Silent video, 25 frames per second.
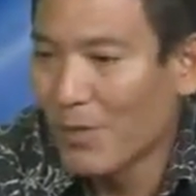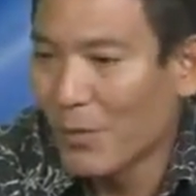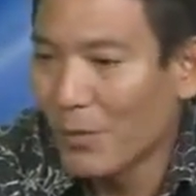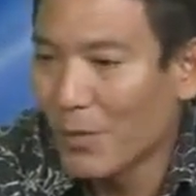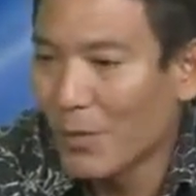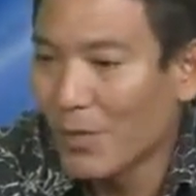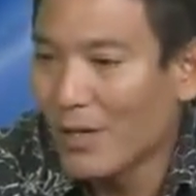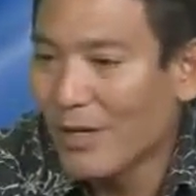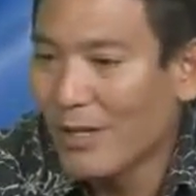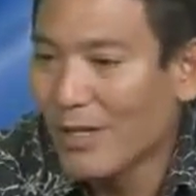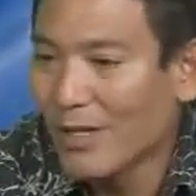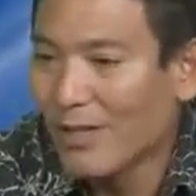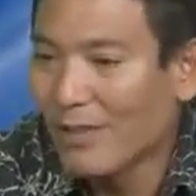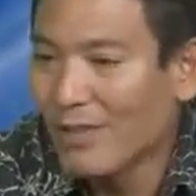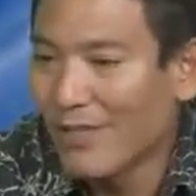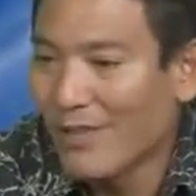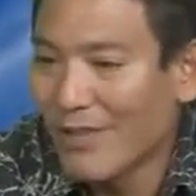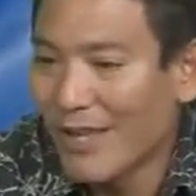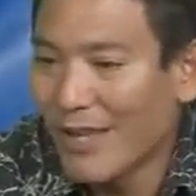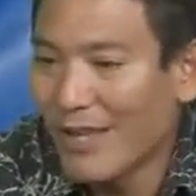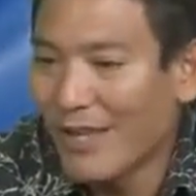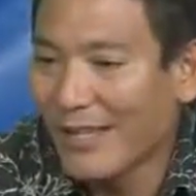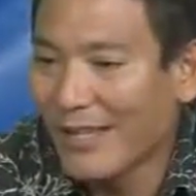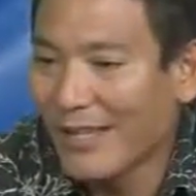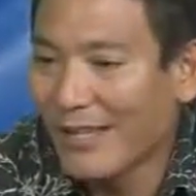One, the
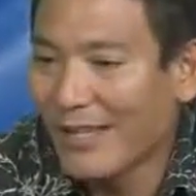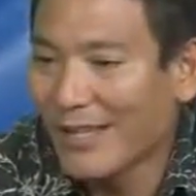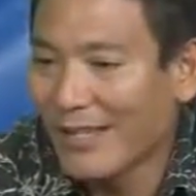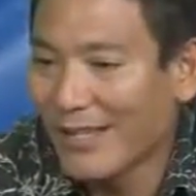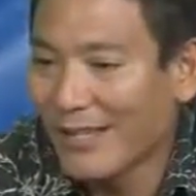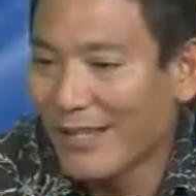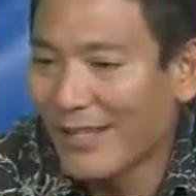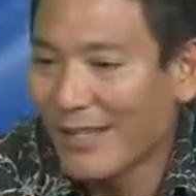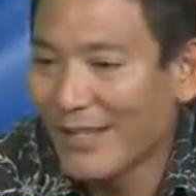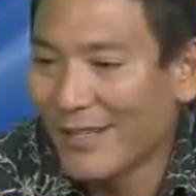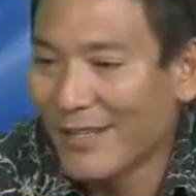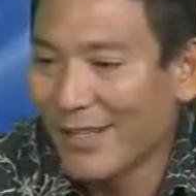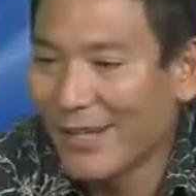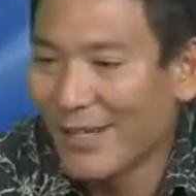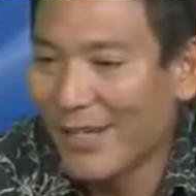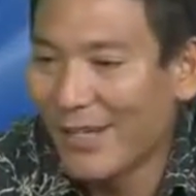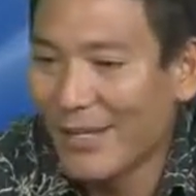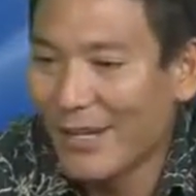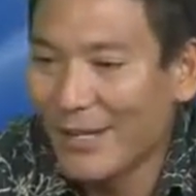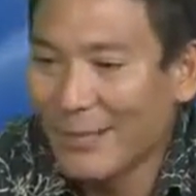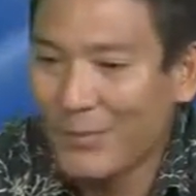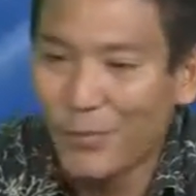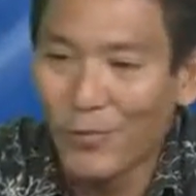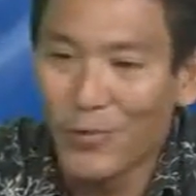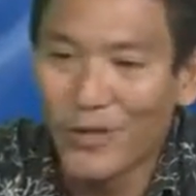Valley kind of
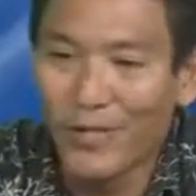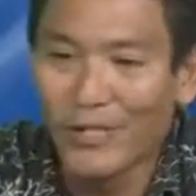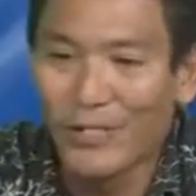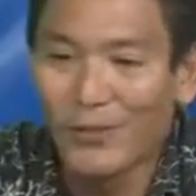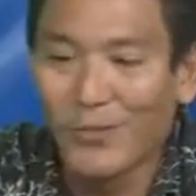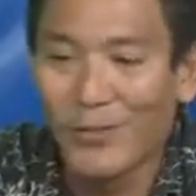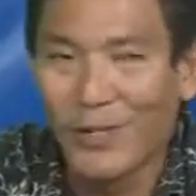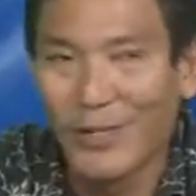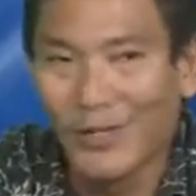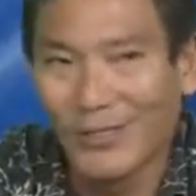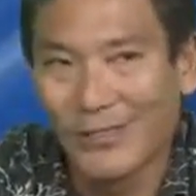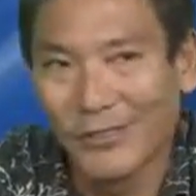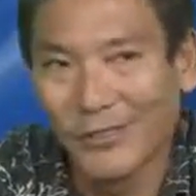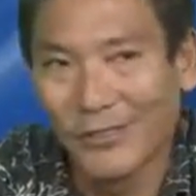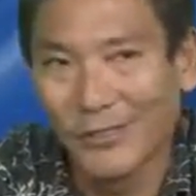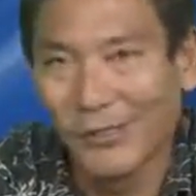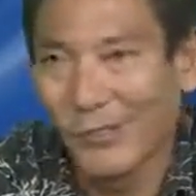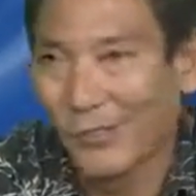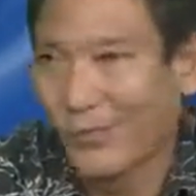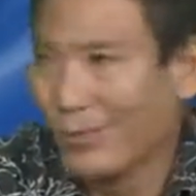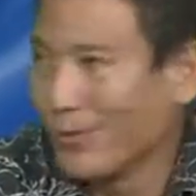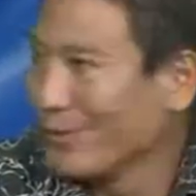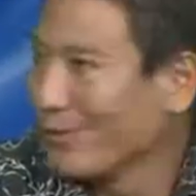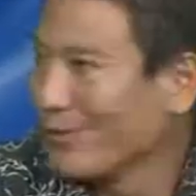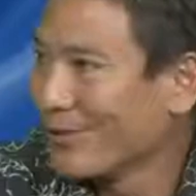operates by its
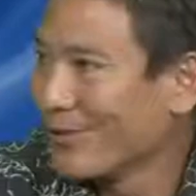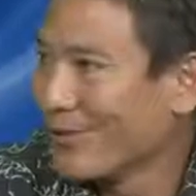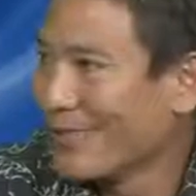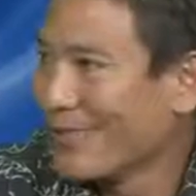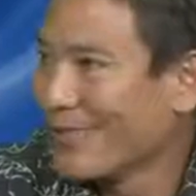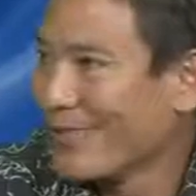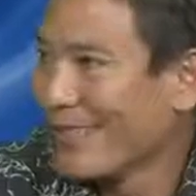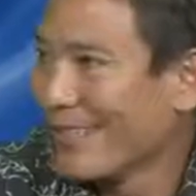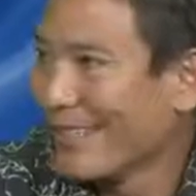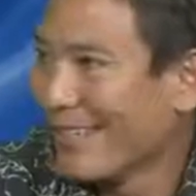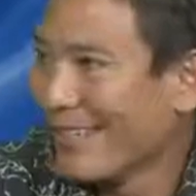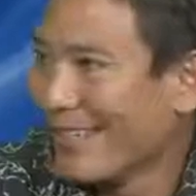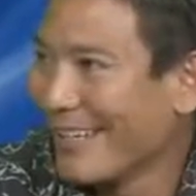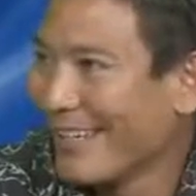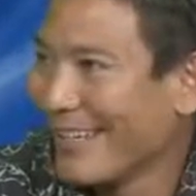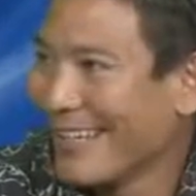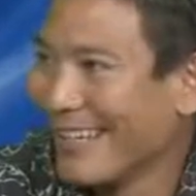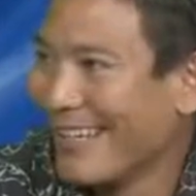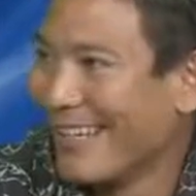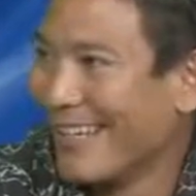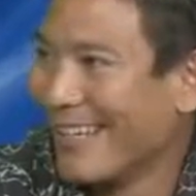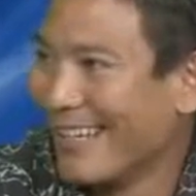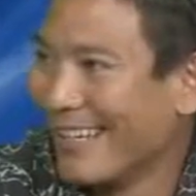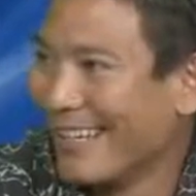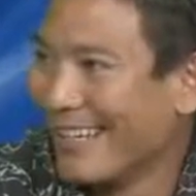own rules.
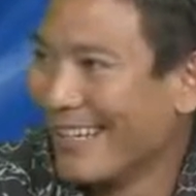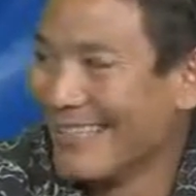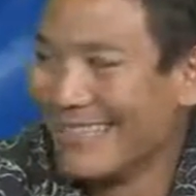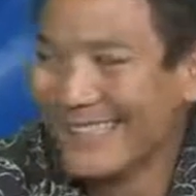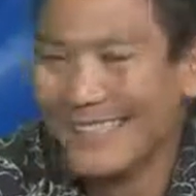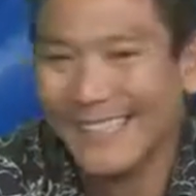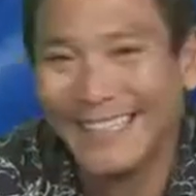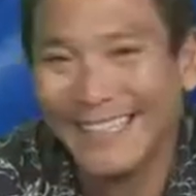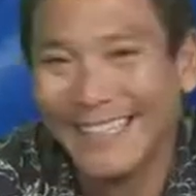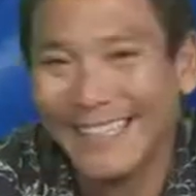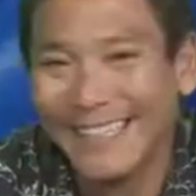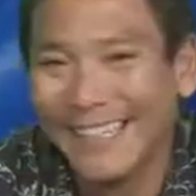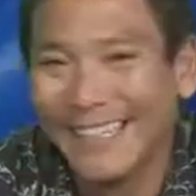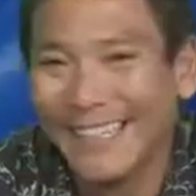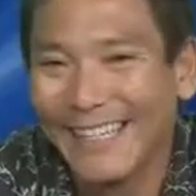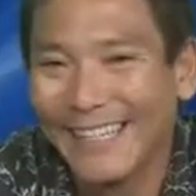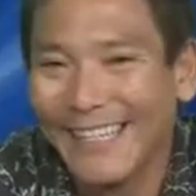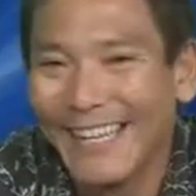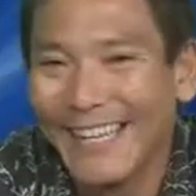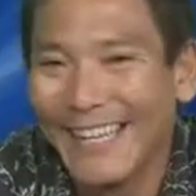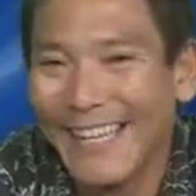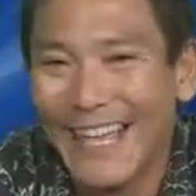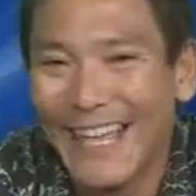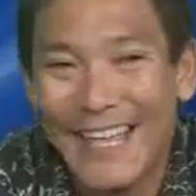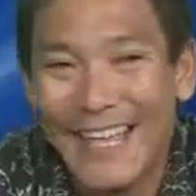
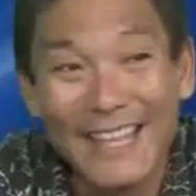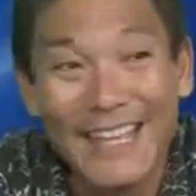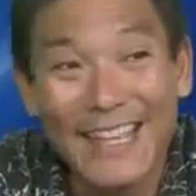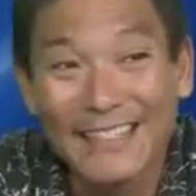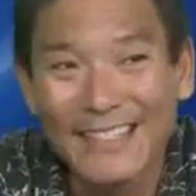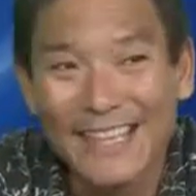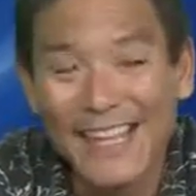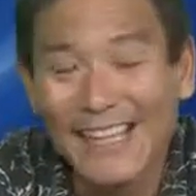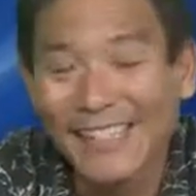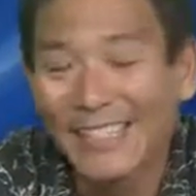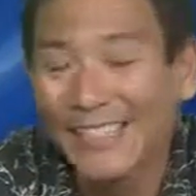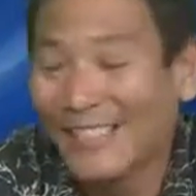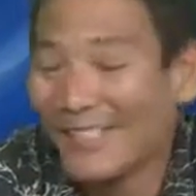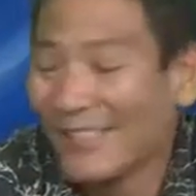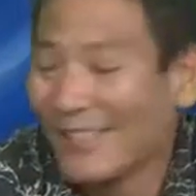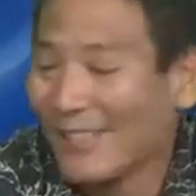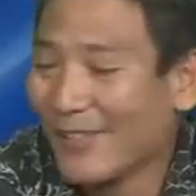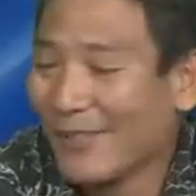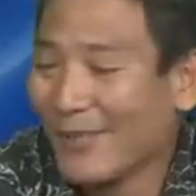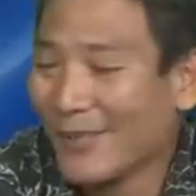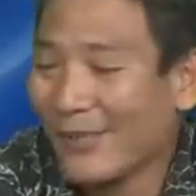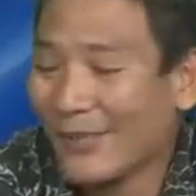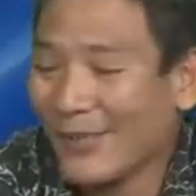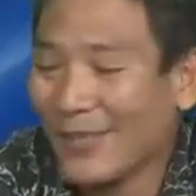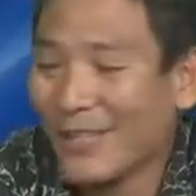And that's
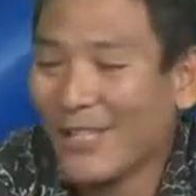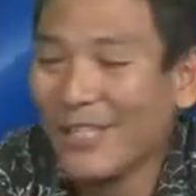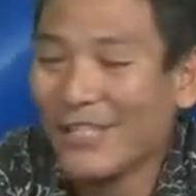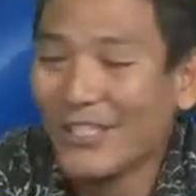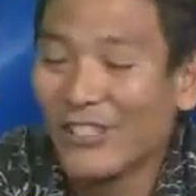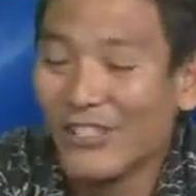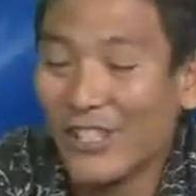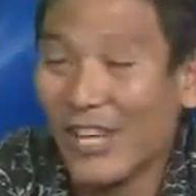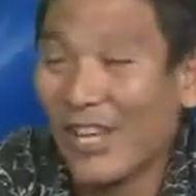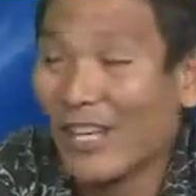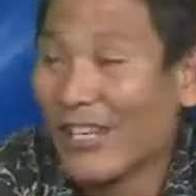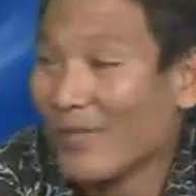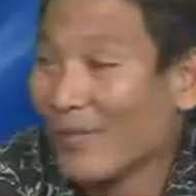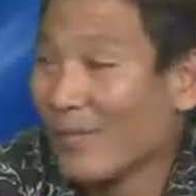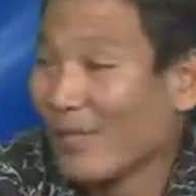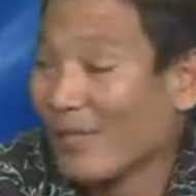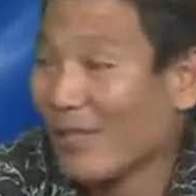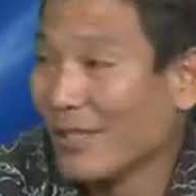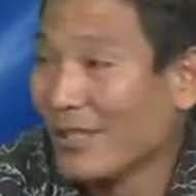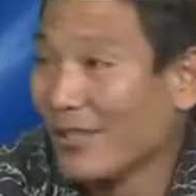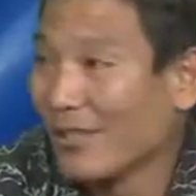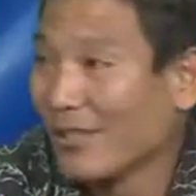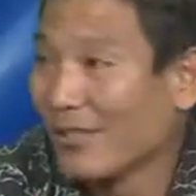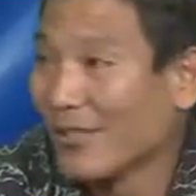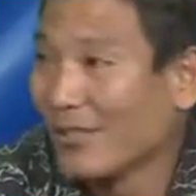actually really exciting
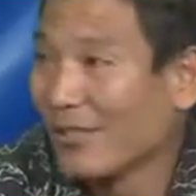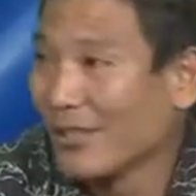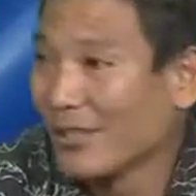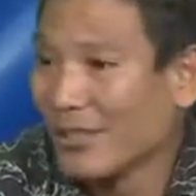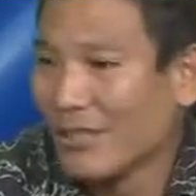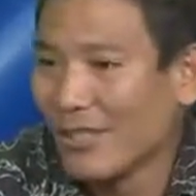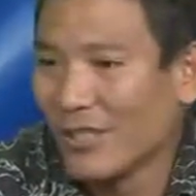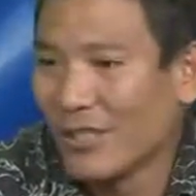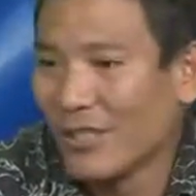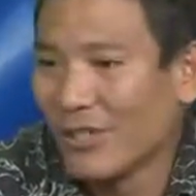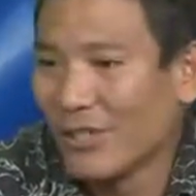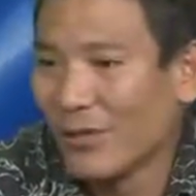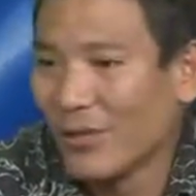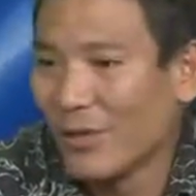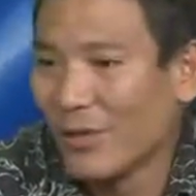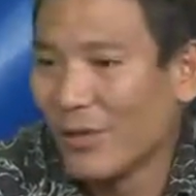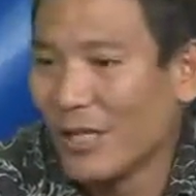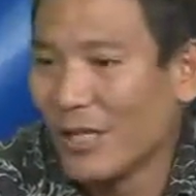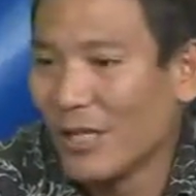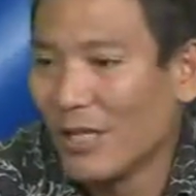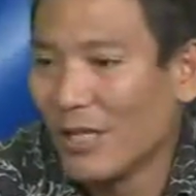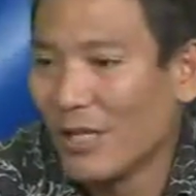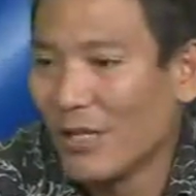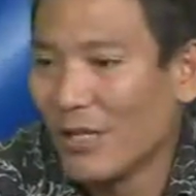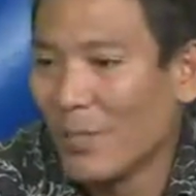because,
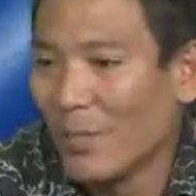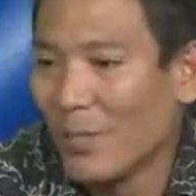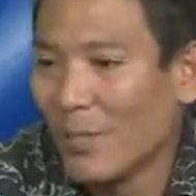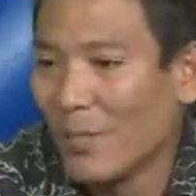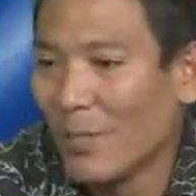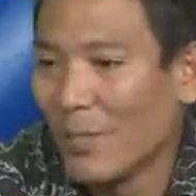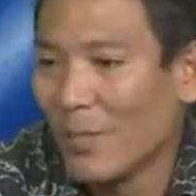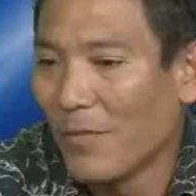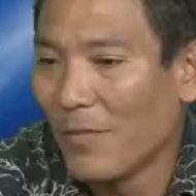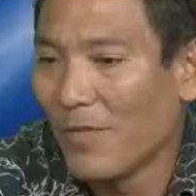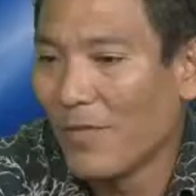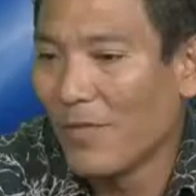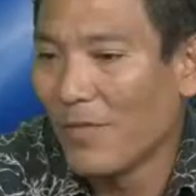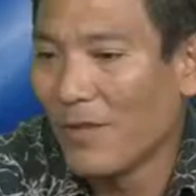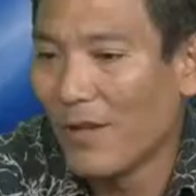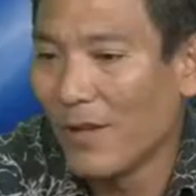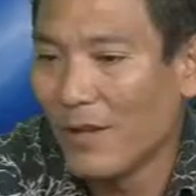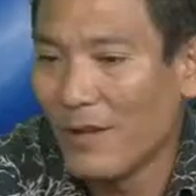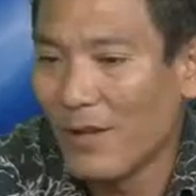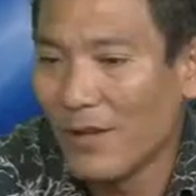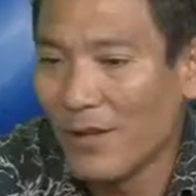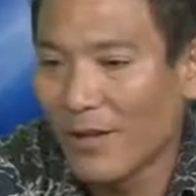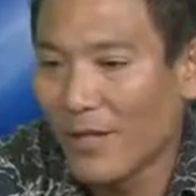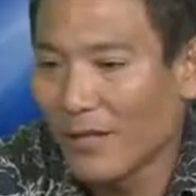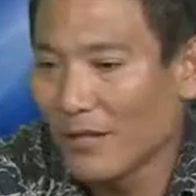
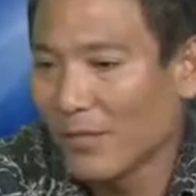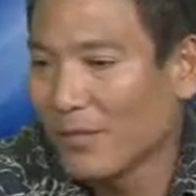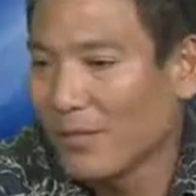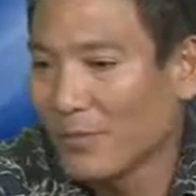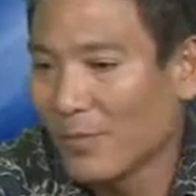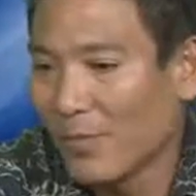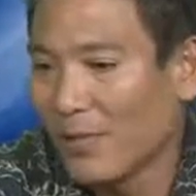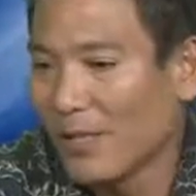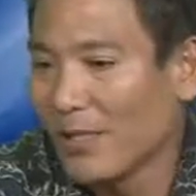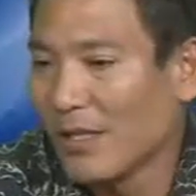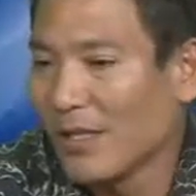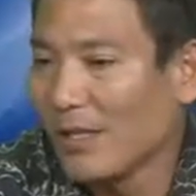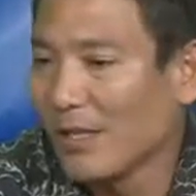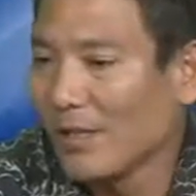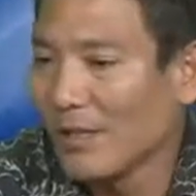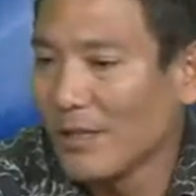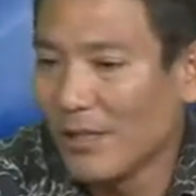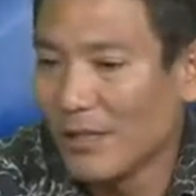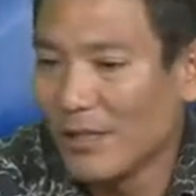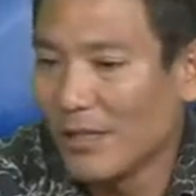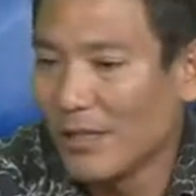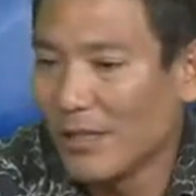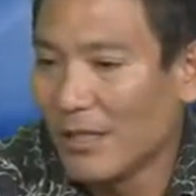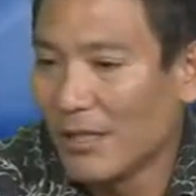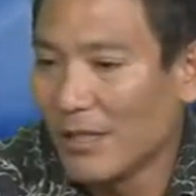and spending